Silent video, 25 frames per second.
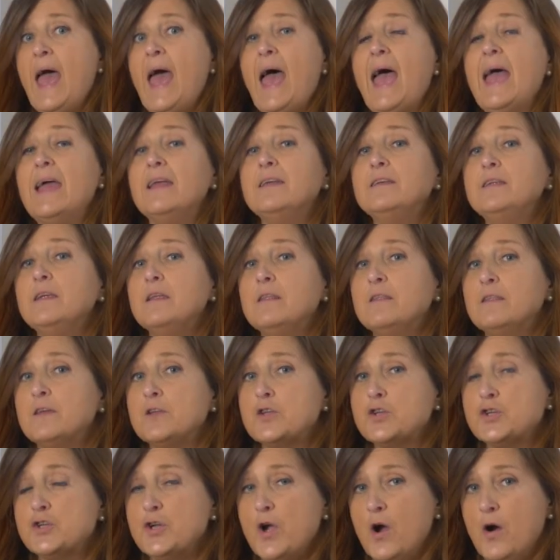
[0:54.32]
and in the
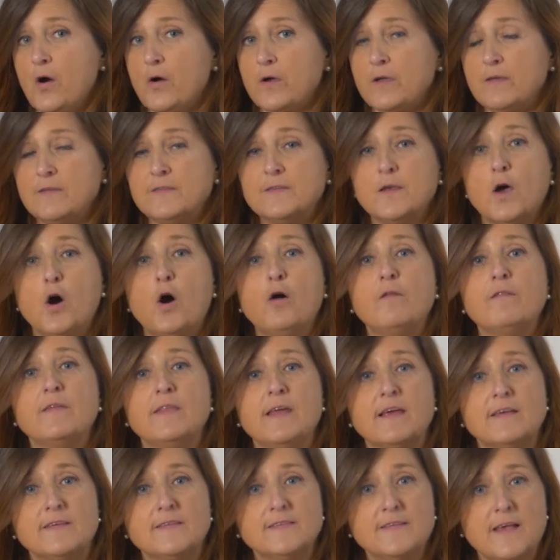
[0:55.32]
choice of
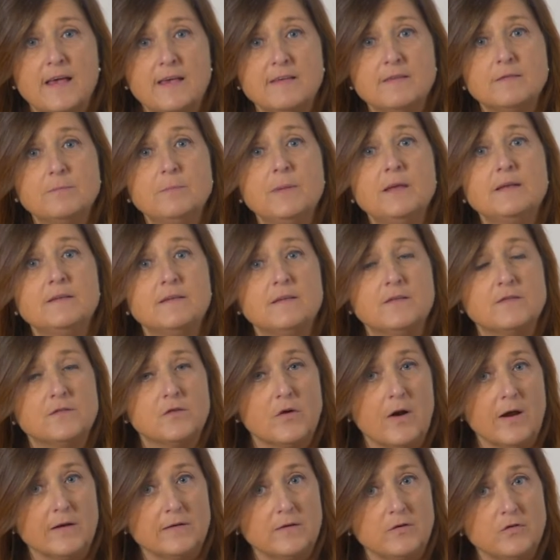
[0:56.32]
the assessment
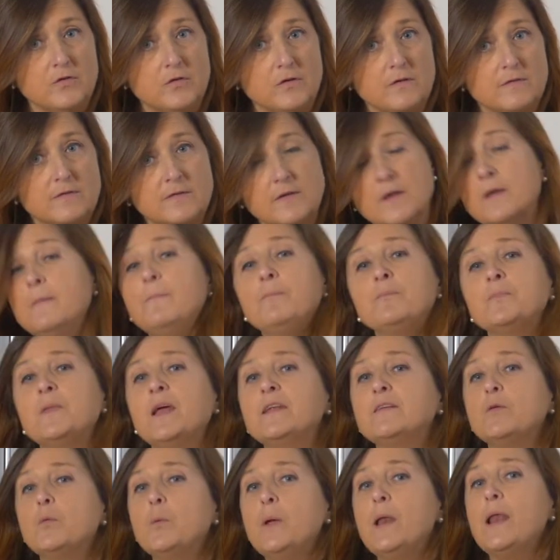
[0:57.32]
strategies
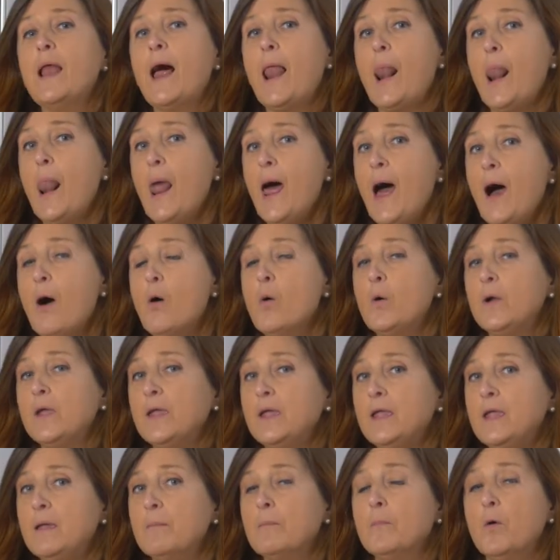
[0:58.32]
that will allow
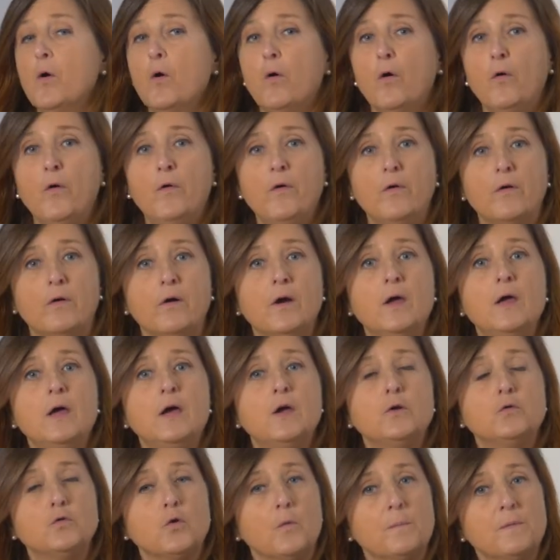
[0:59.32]
him or her
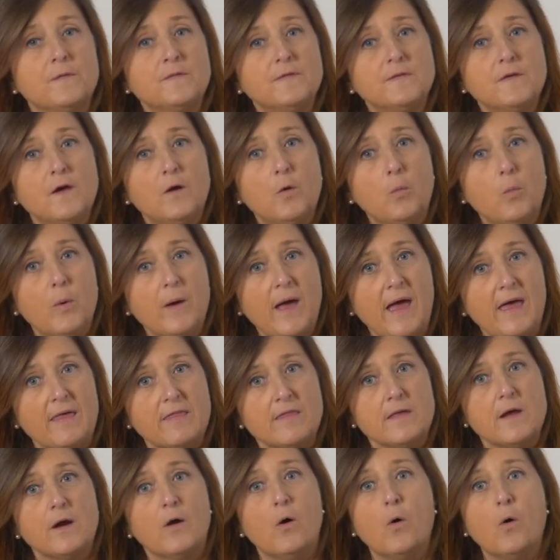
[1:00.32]
to observe whether